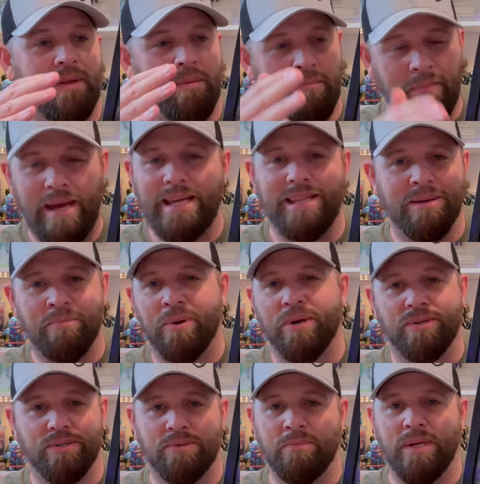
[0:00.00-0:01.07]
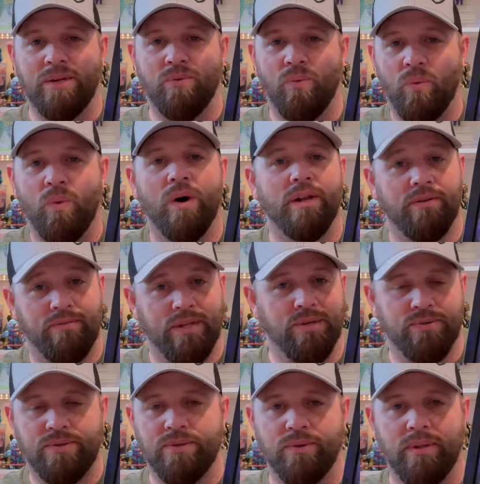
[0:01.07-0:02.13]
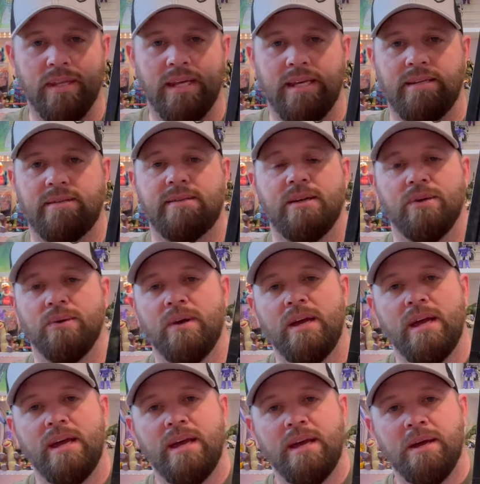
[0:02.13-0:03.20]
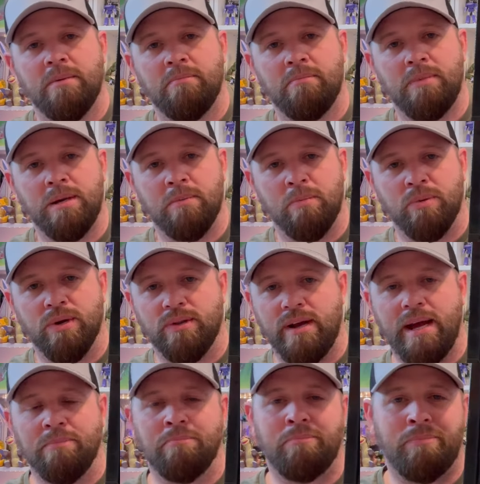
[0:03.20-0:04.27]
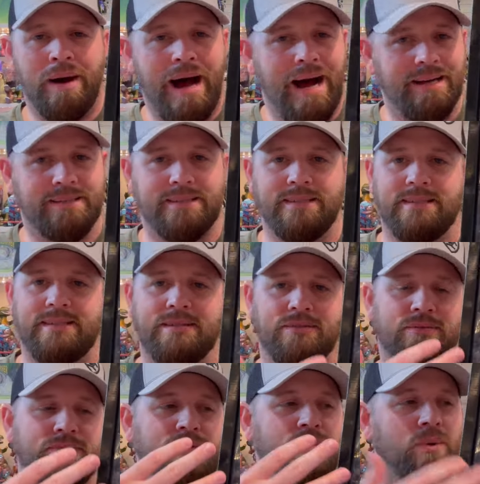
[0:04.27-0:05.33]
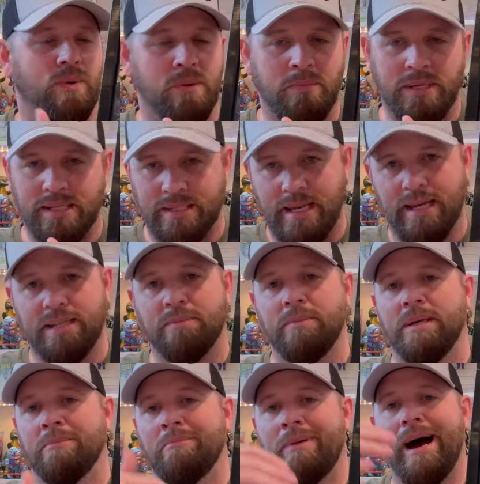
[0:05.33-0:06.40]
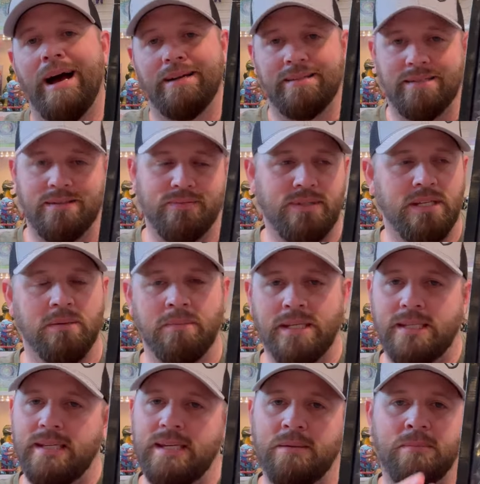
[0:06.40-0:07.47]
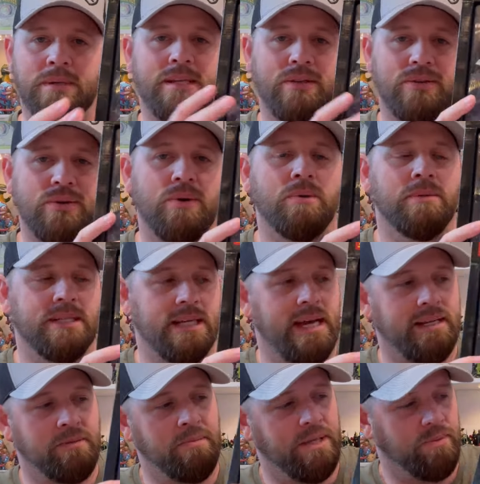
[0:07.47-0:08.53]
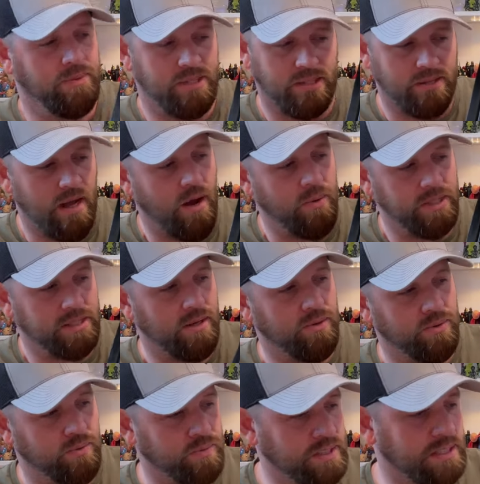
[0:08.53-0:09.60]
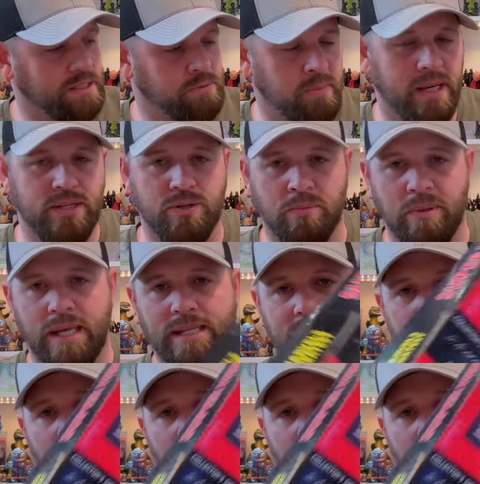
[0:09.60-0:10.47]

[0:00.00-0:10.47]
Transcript: made them purchase me one of those two things. So me and my brother had boxes of Toy Biz X-Men, boxes of TMNT, but the Toy Biz X-Men will just always hold a really special place in